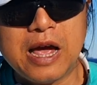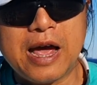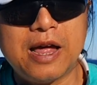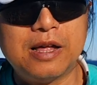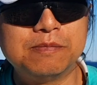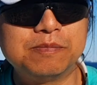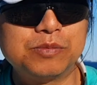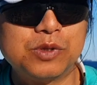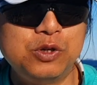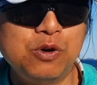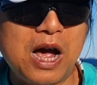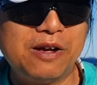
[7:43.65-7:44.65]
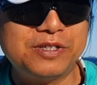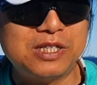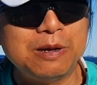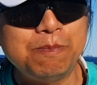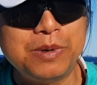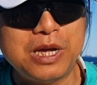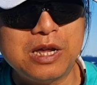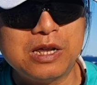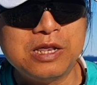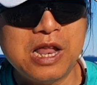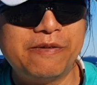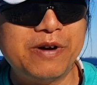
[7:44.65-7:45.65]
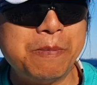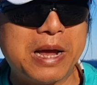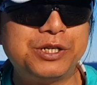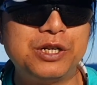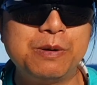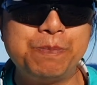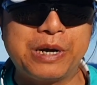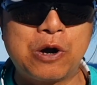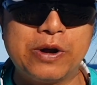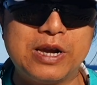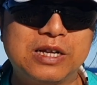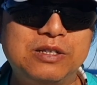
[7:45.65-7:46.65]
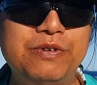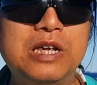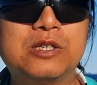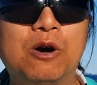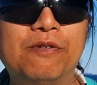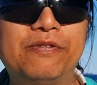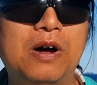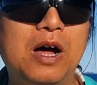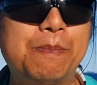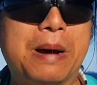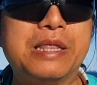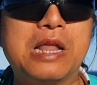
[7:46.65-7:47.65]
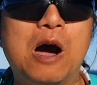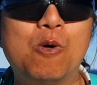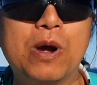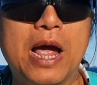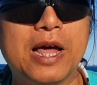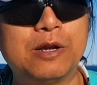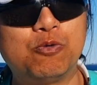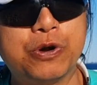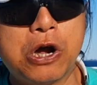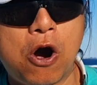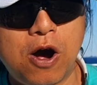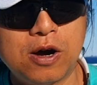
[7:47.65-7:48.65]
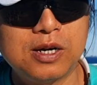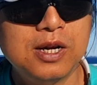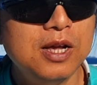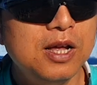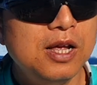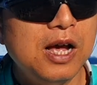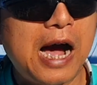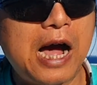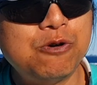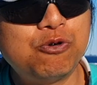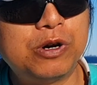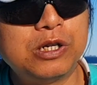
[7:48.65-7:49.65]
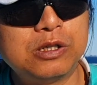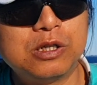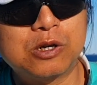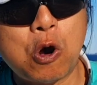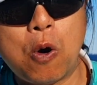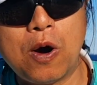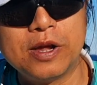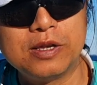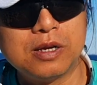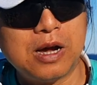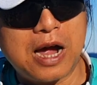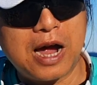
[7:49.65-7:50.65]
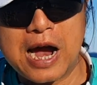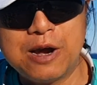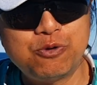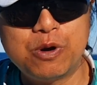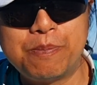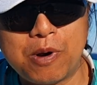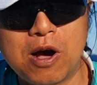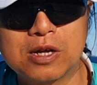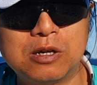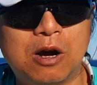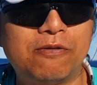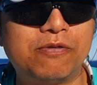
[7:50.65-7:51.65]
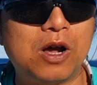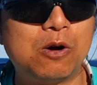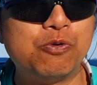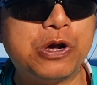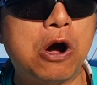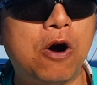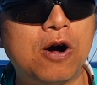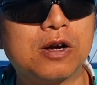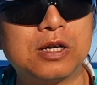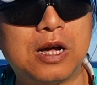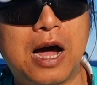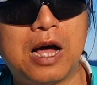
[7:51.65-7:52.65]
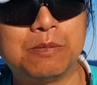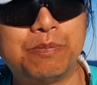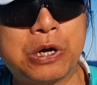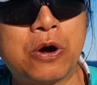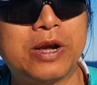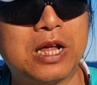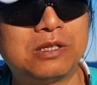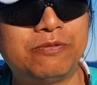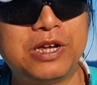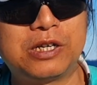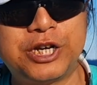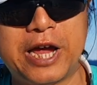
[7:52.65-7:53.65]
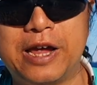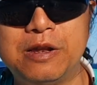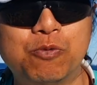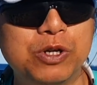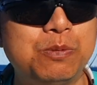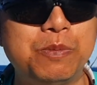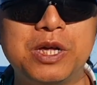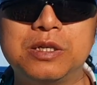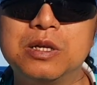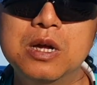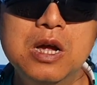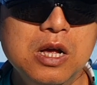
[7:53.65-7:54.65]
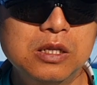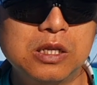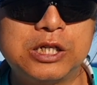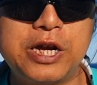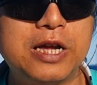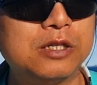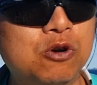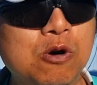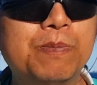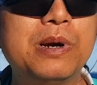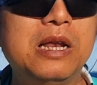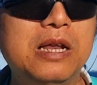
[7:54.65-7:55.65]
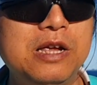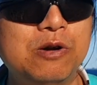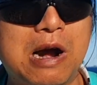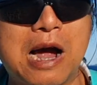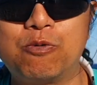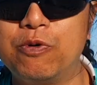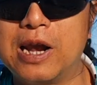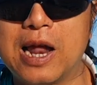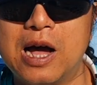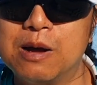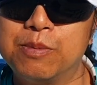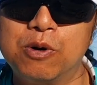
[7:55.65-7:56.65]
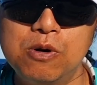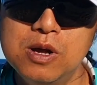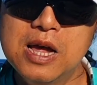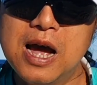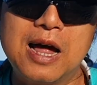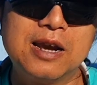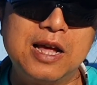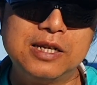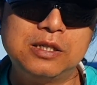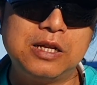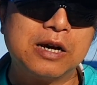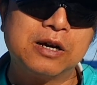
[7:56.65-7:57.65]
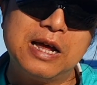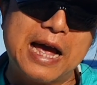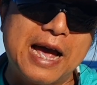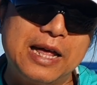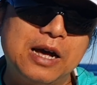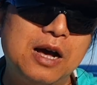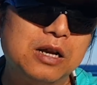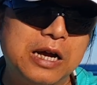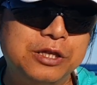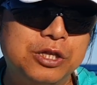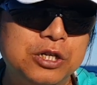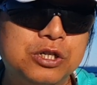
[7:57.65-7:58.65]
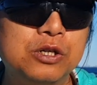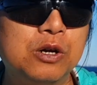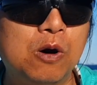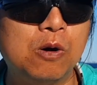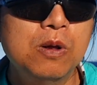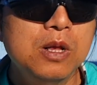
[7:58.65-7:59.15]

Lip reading: And you have seen me never mentioning Bitcoin SV so far, but now we had a reorg, 100 blocks of reorg on Bitcoin SV chain, which means the chain is completely unreliable unless they're gonna add on additional